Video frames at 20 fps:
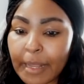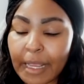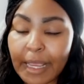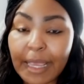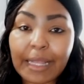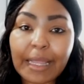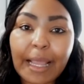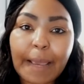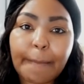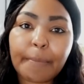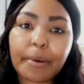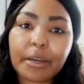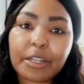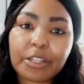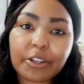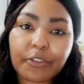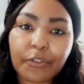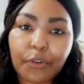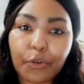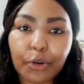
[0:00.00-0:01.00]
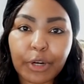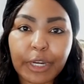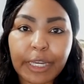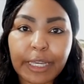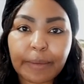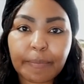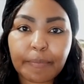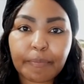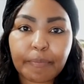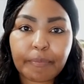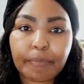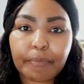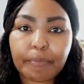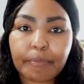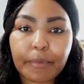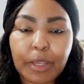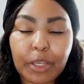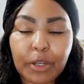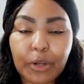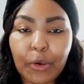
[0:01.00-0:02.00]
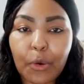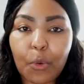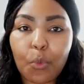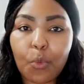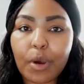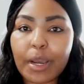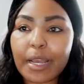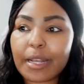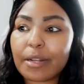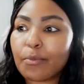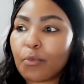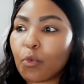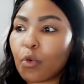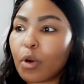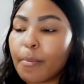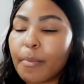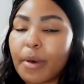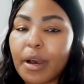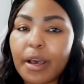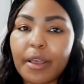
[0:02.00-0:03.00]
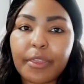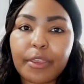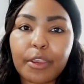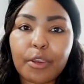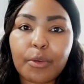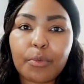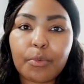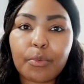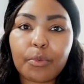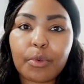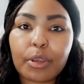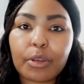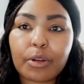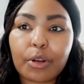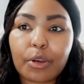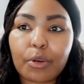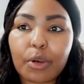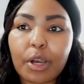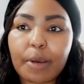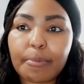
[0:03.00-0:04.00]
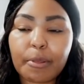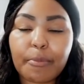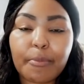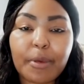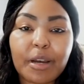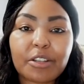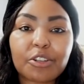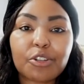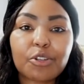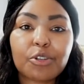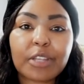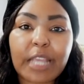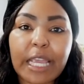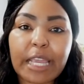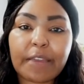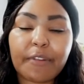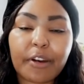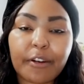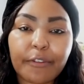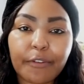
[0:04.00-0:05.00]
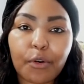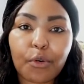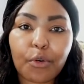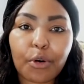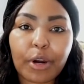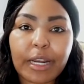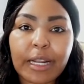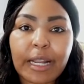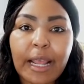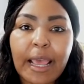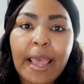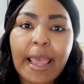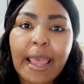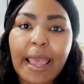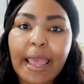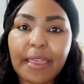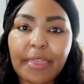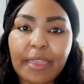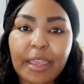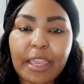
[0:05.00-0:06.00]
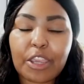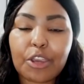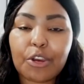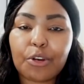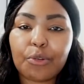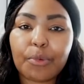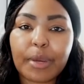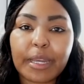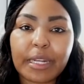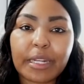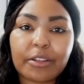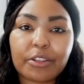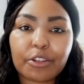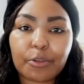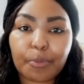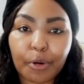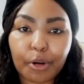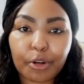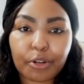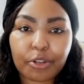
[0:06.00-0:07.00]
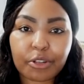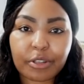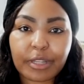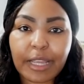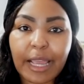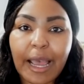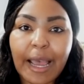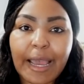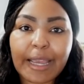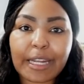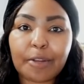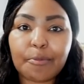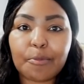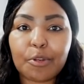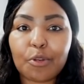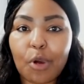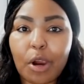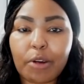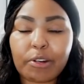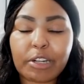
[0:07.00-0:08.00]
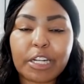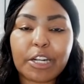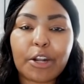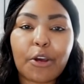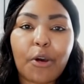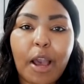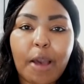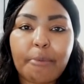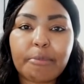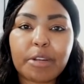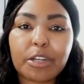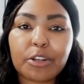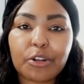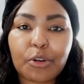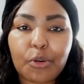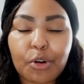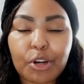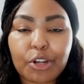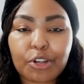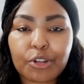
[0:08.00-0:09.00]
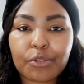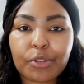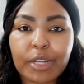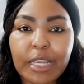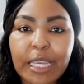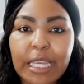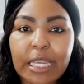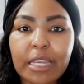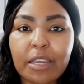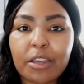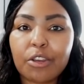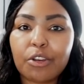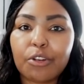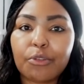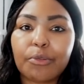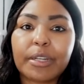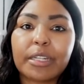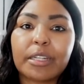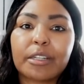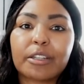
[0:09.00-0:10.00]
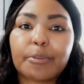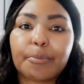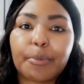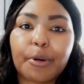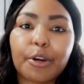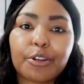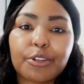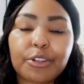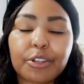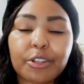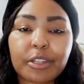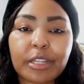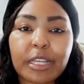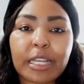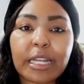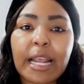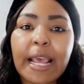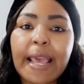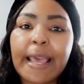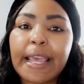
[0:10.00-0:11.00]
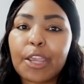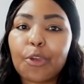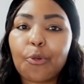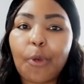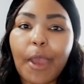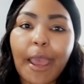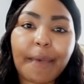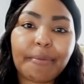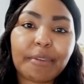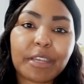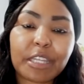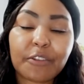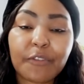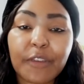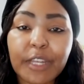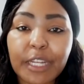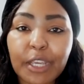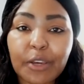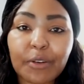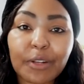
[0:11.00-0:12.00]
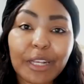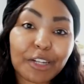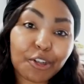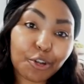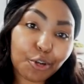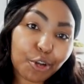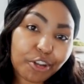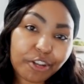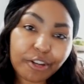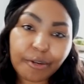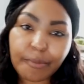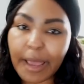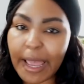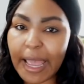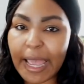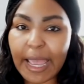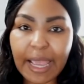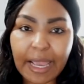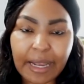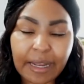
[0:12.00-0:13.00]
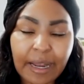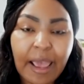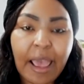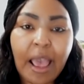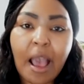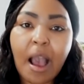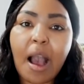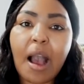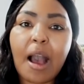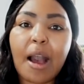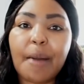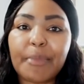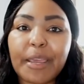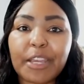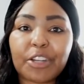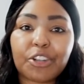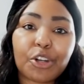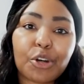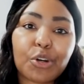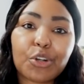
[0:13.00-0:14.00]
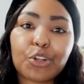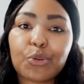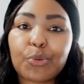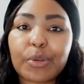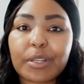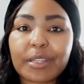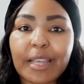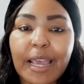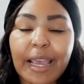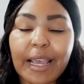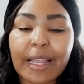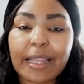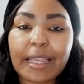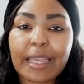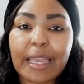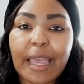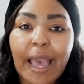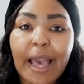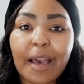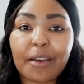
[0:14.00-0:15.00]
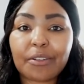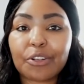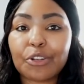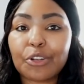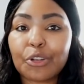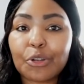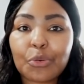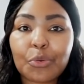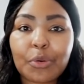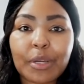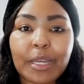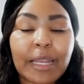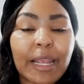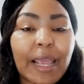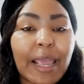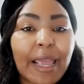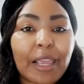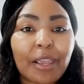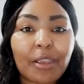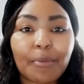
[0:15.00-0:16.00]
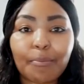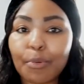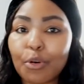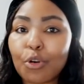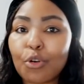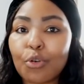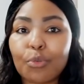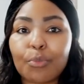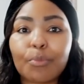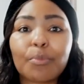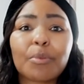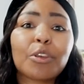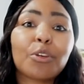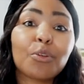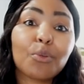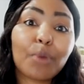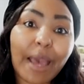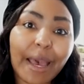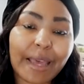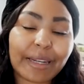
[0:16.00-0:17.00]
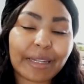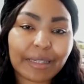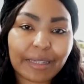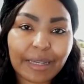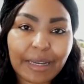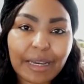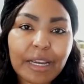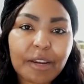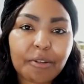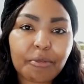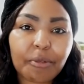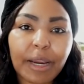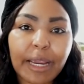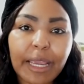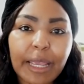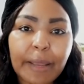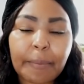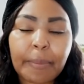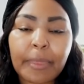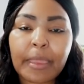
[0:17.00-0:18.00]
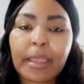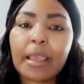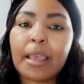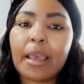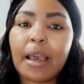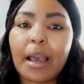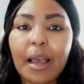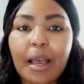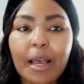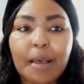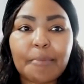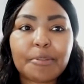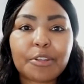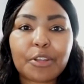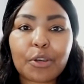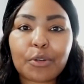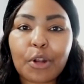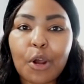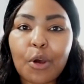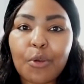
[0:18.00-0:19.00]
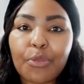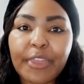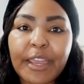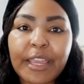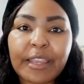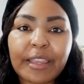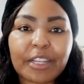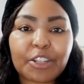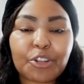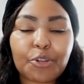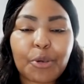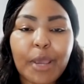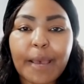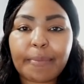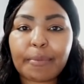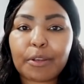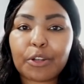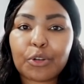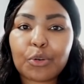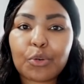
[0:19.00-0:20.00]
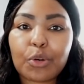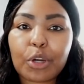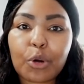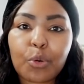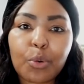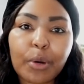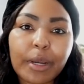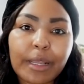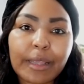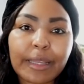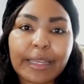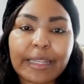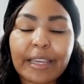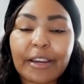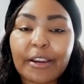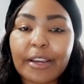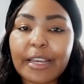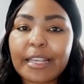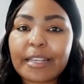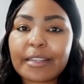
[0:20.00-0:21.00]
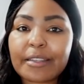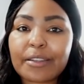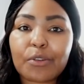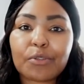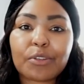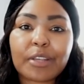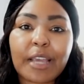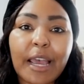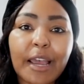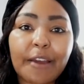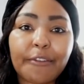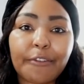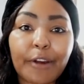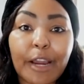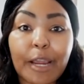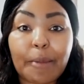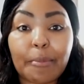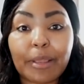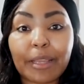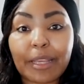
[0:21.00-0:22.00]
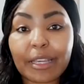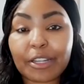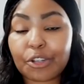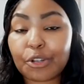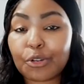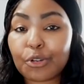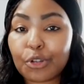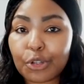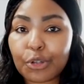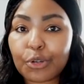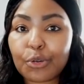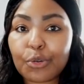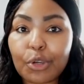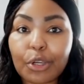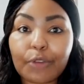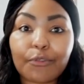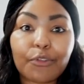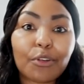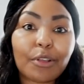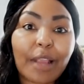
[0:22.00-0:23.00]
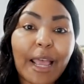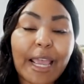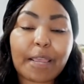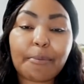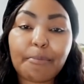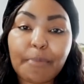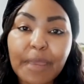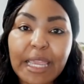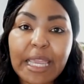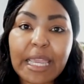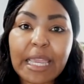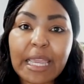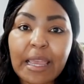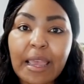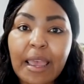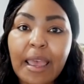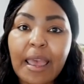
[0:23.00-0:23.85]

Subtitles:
of like budget for it. You know, one month, you know, a couple of months you save up for it, and then you're ready to purchase the item. You already know how many doors you need, and you're ready to purchase it. You have this video that Trisha made that shows you exactly how to do it, and boom, you got it done, right? So don't think that you have to do it quickly. There is no time frame unless you do. If you're like me